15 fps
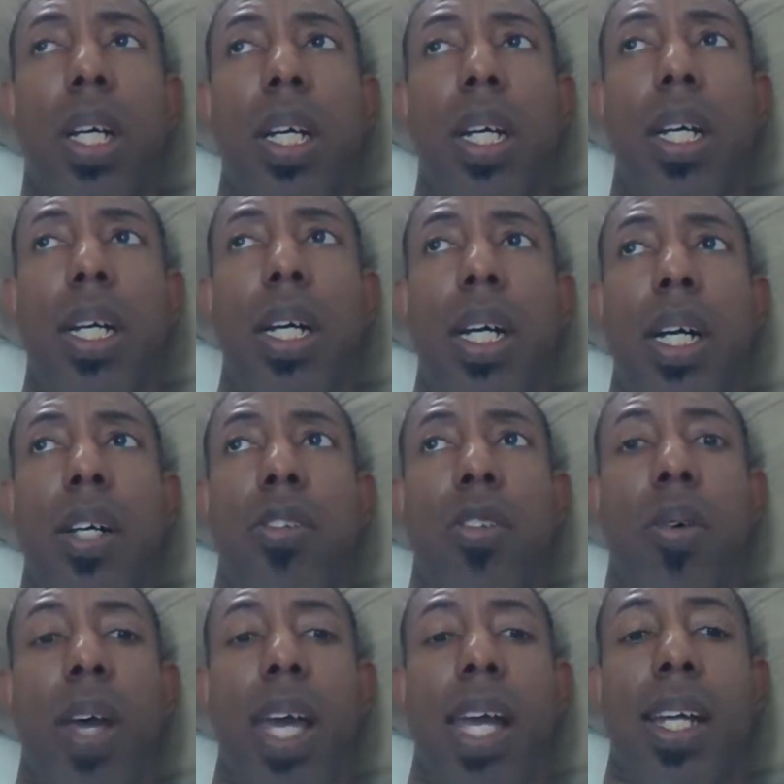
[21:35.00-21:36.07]

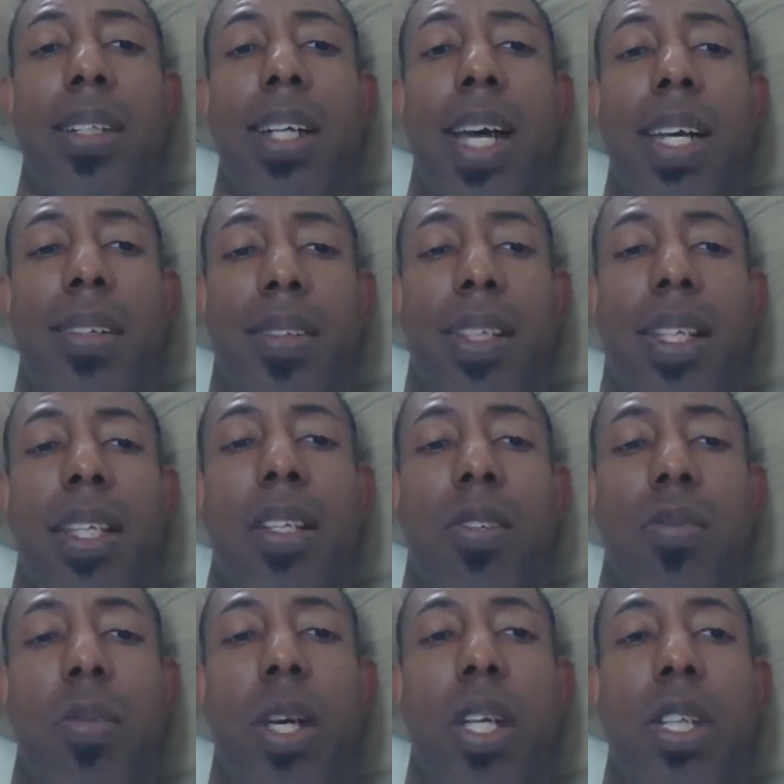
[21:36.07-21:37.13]
So anti is against
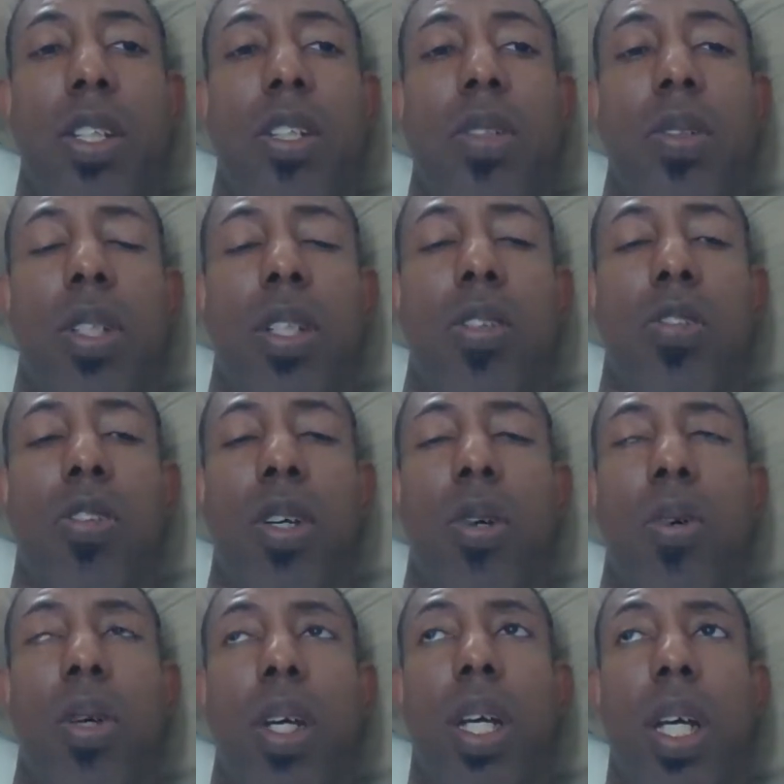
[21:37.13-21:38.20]
making urine.
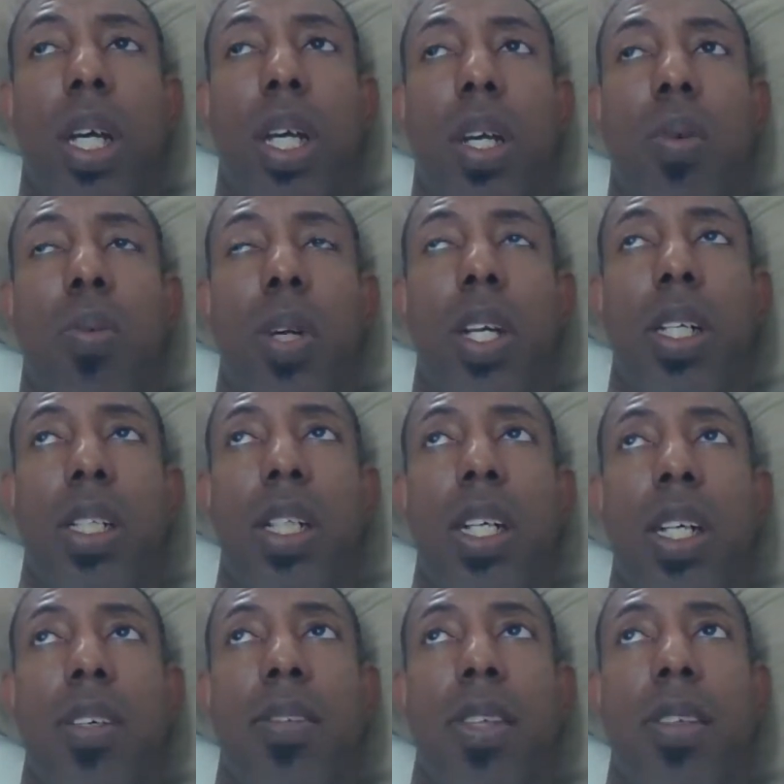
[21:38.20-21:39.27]
So what it
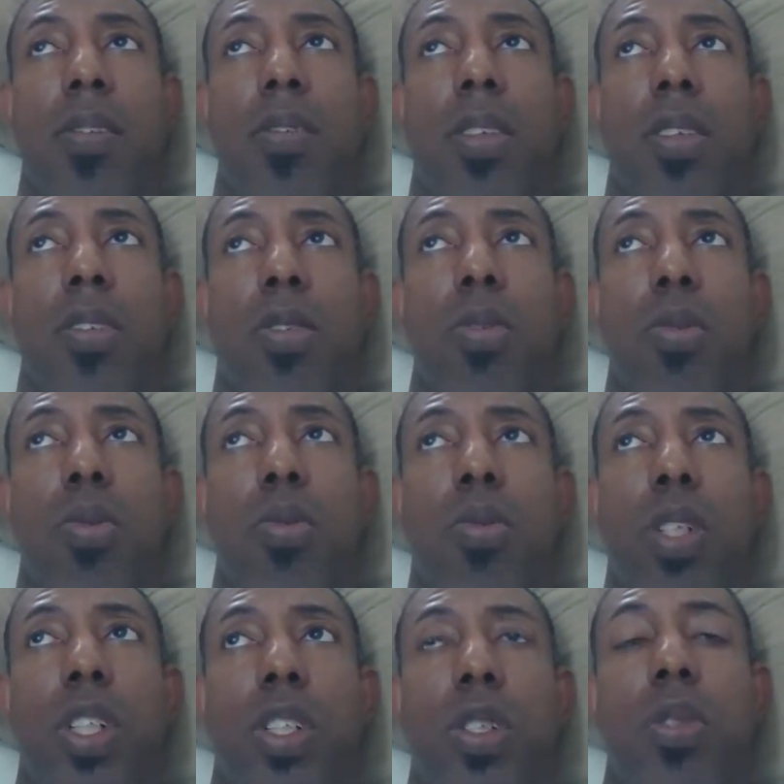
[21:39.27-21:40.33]
does is to
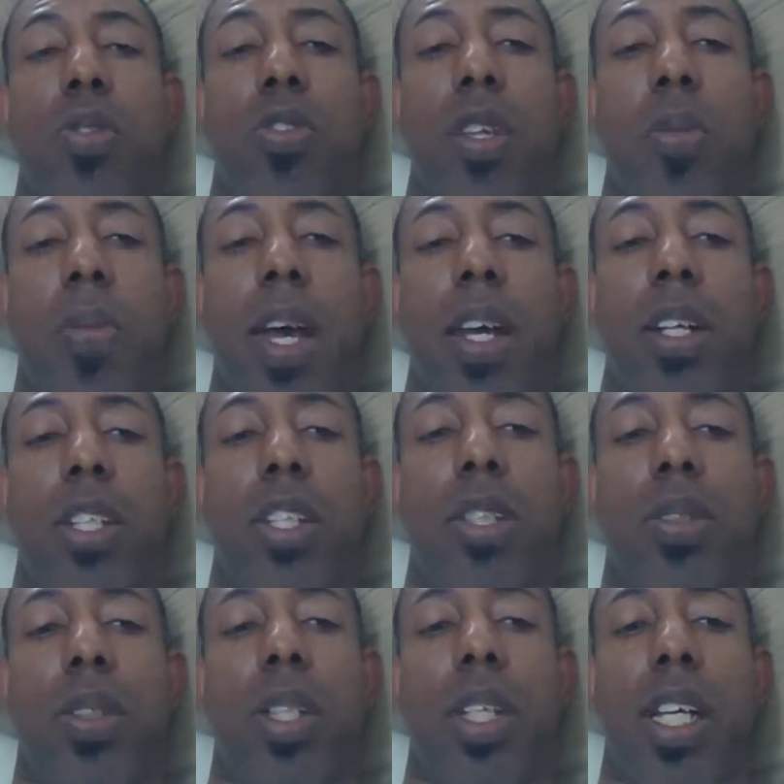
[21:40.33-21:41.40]
reduce the amount of
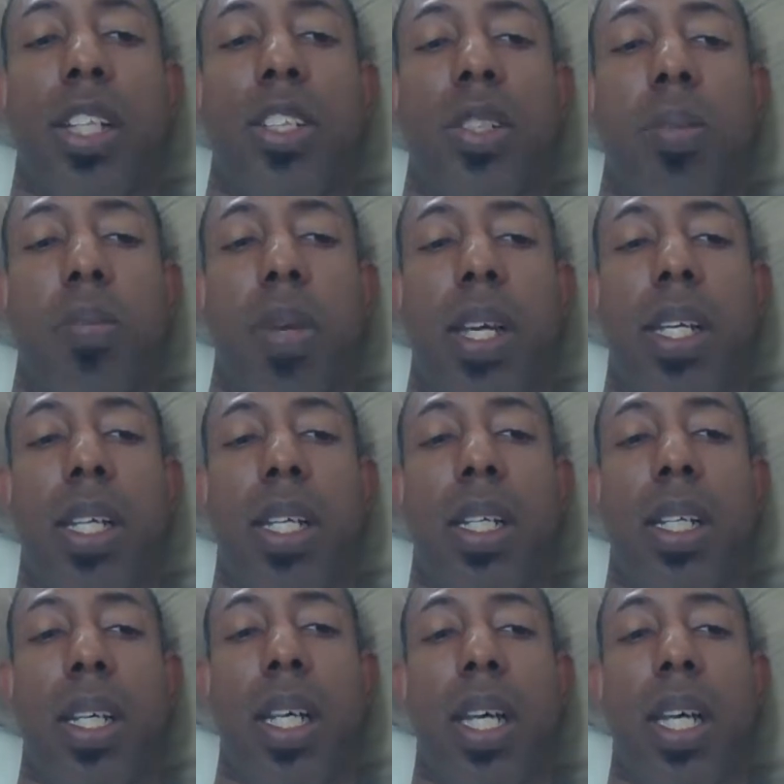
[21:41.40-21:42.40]
urine that you're making.